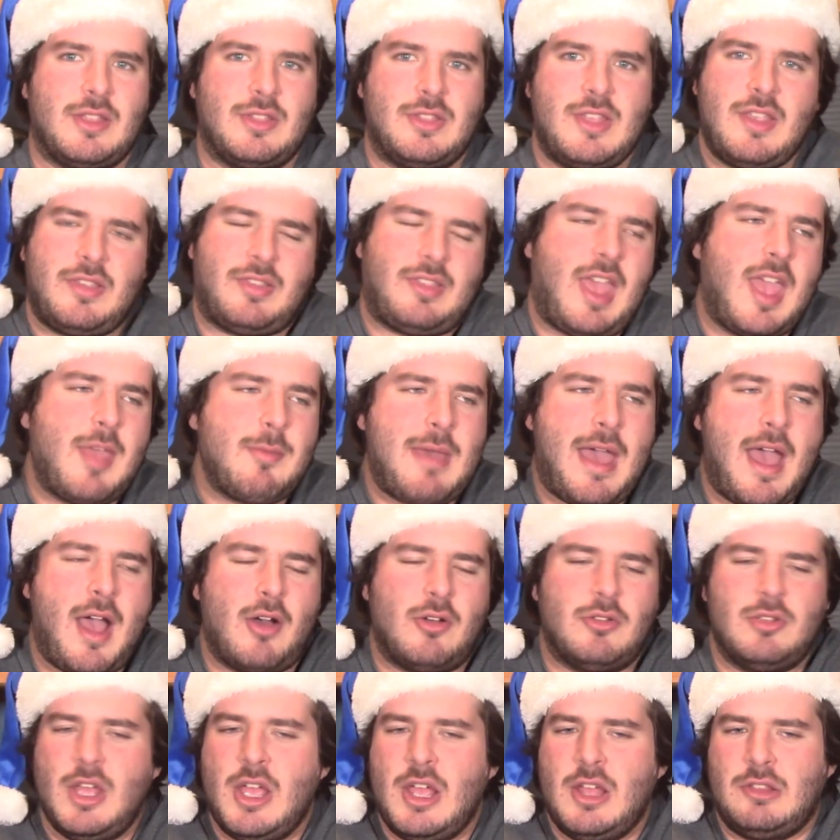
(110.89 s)
This came
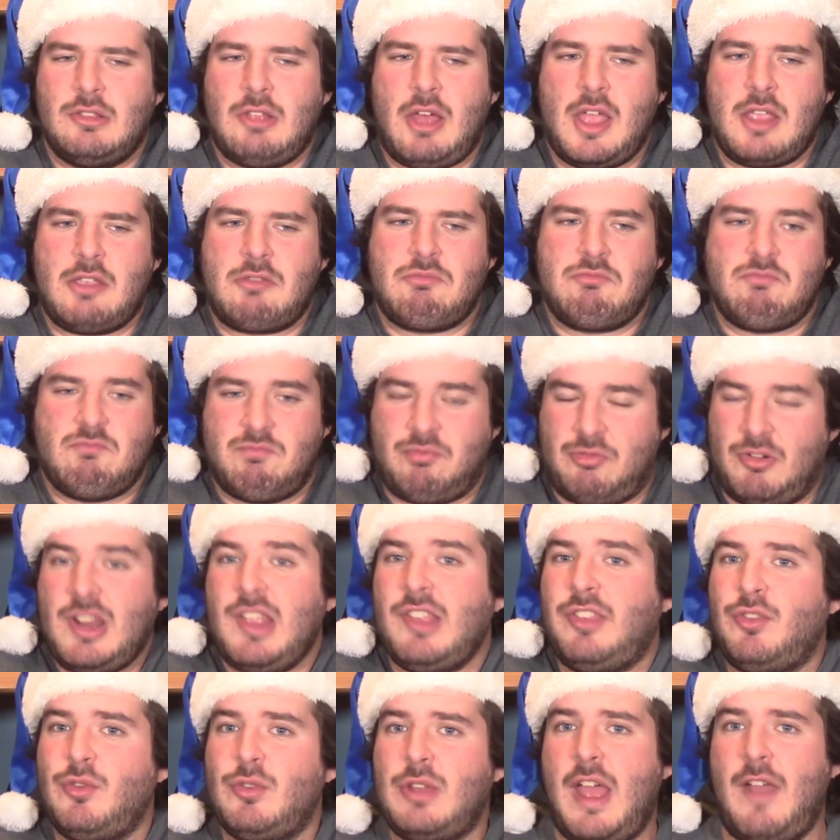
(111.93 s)
out, like,
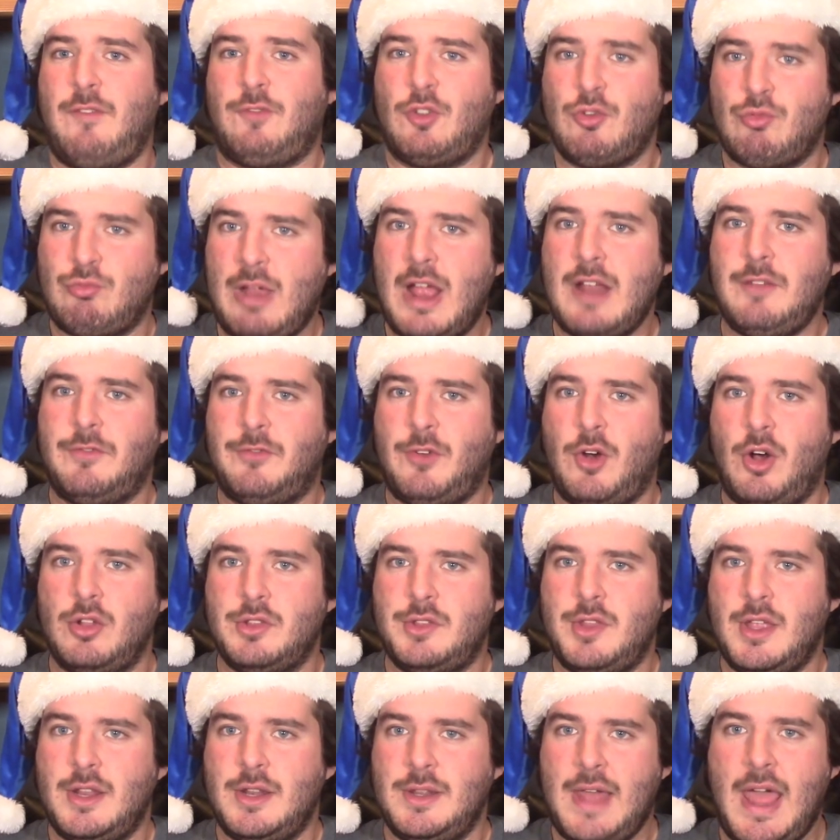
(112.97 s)
pretty soon after
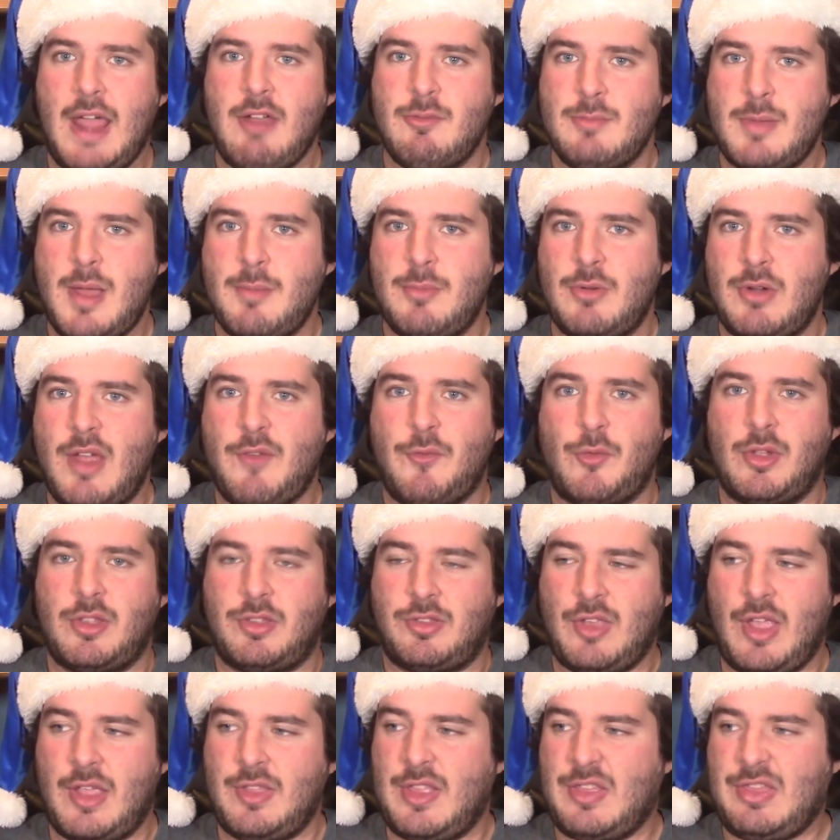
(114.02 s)
Redfall did, and I remember everyone
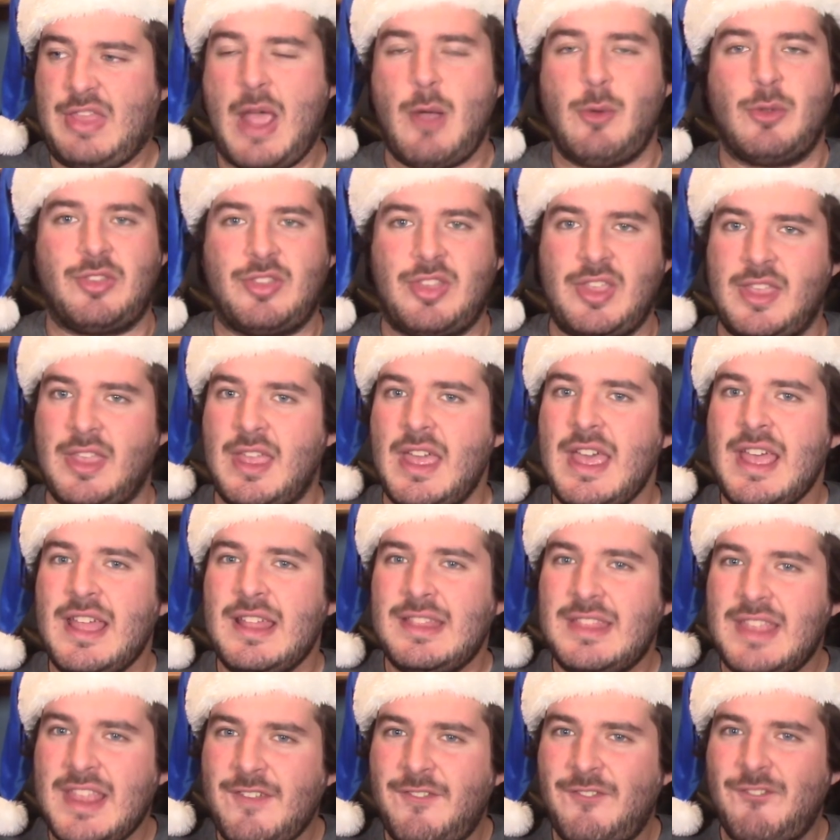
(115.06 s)
saying that that was the
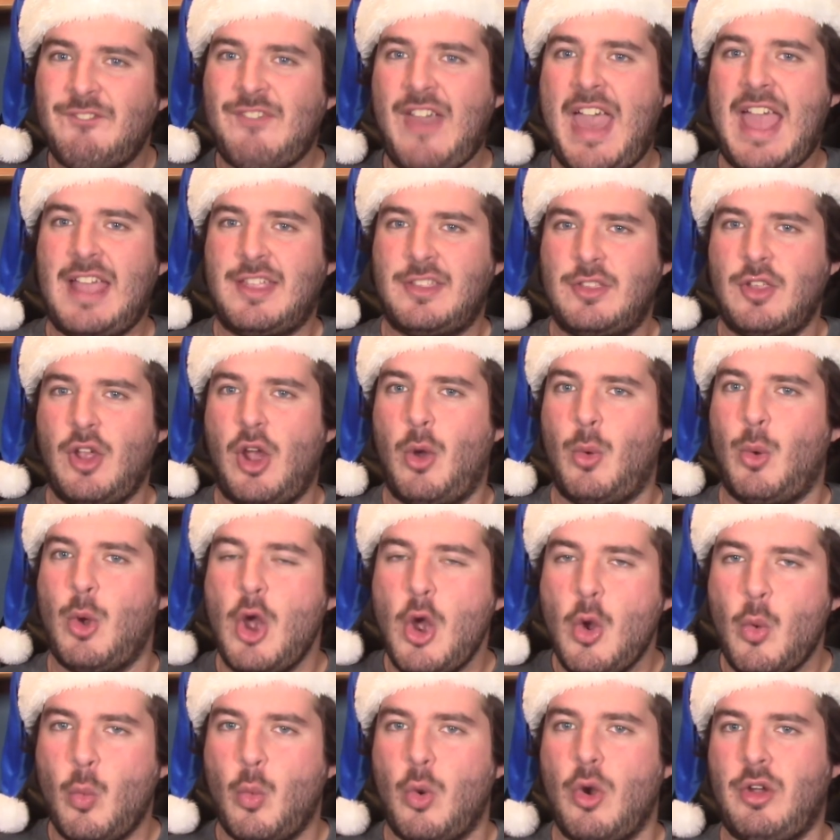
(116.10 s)
de facto
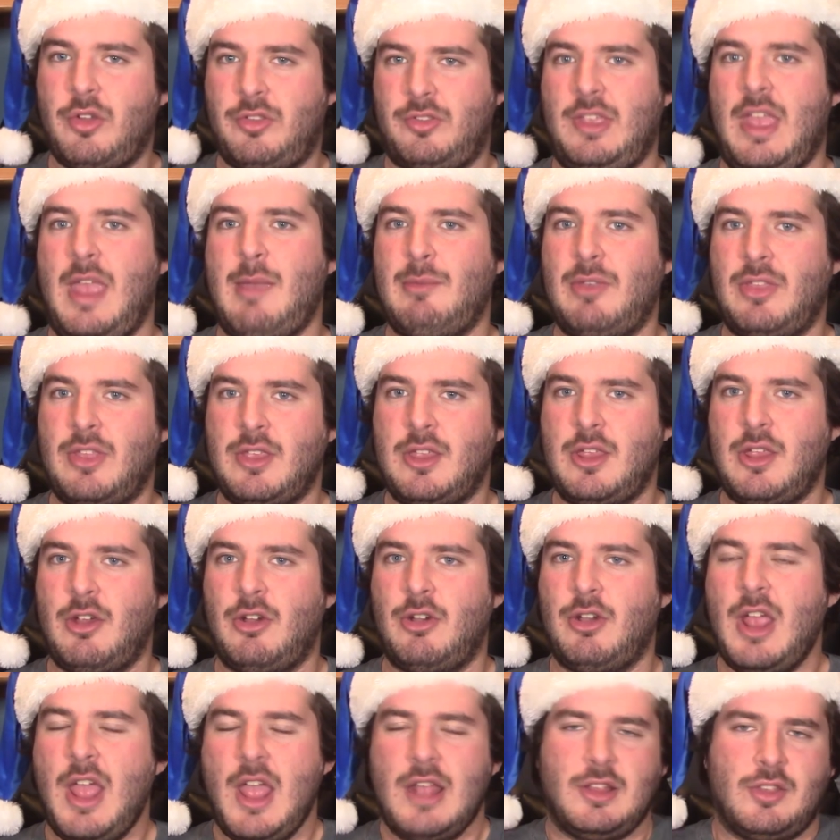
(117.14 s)
worst game of the
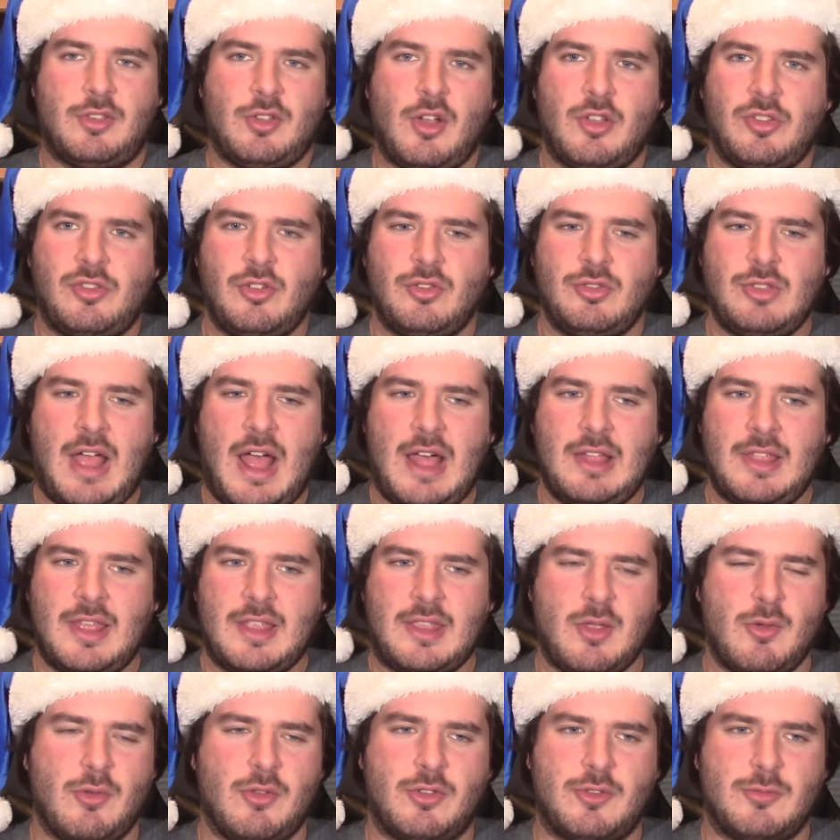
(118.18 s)
year. It's also not
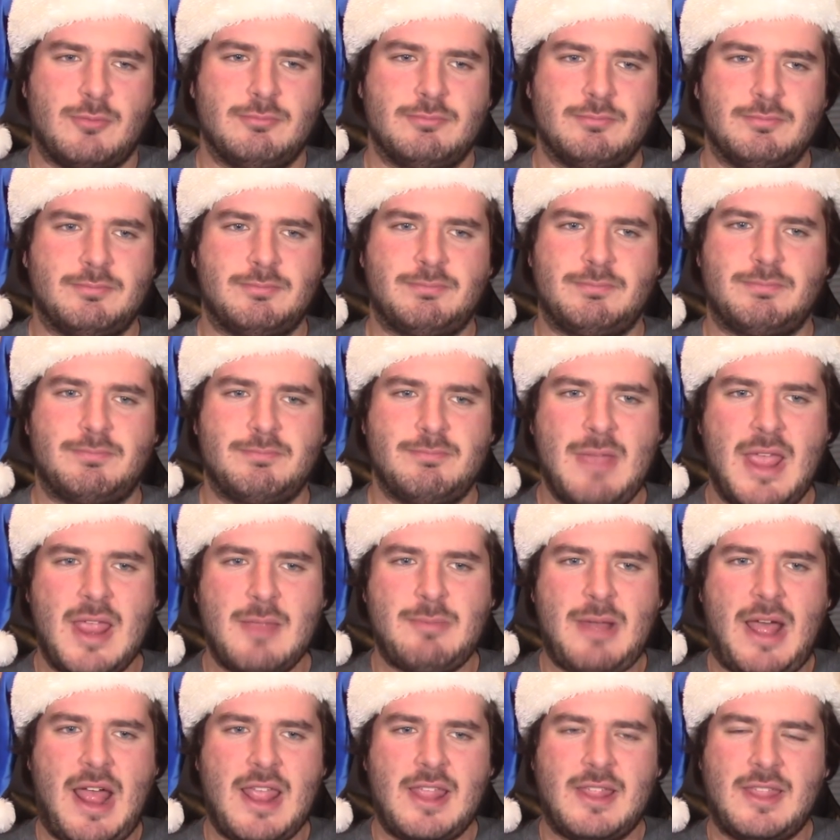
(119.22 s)
like it was
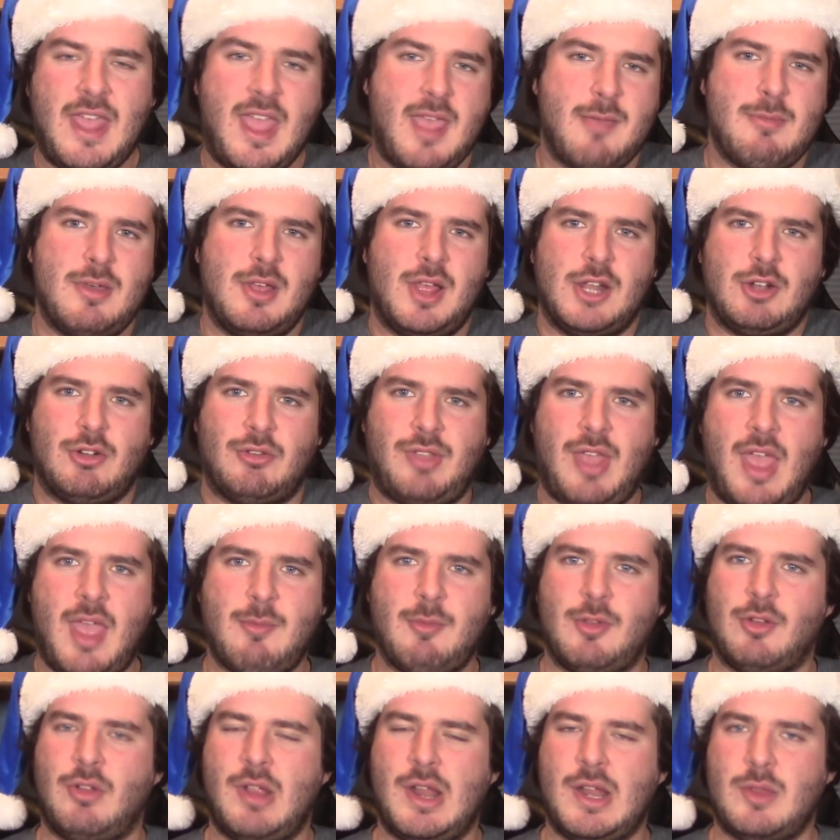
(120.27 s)
made by GameMill
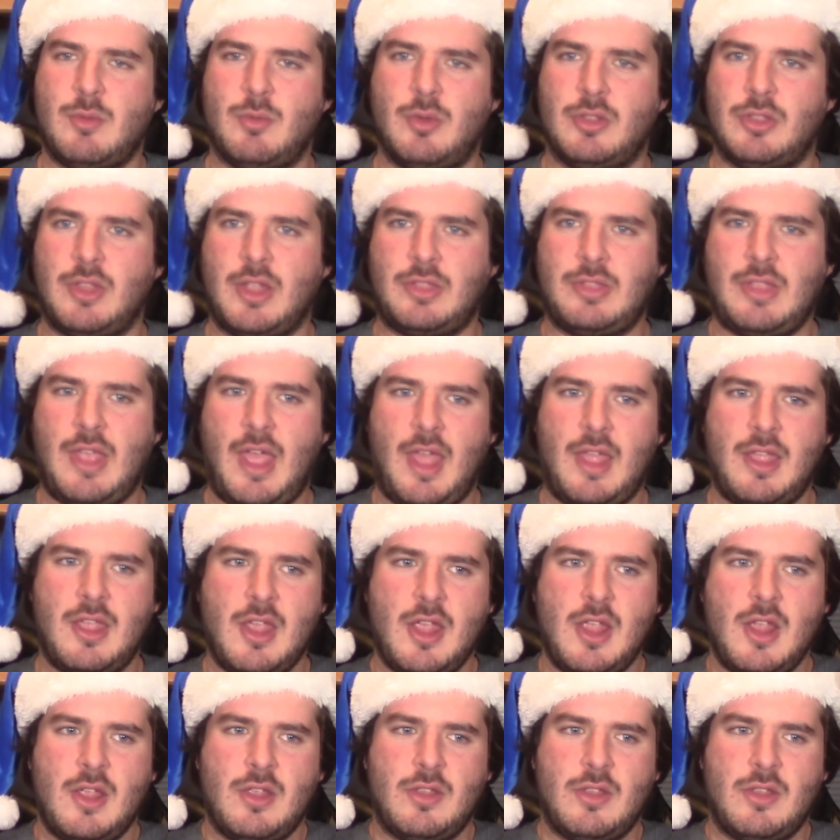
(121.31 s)
Entertainment or anyone like that.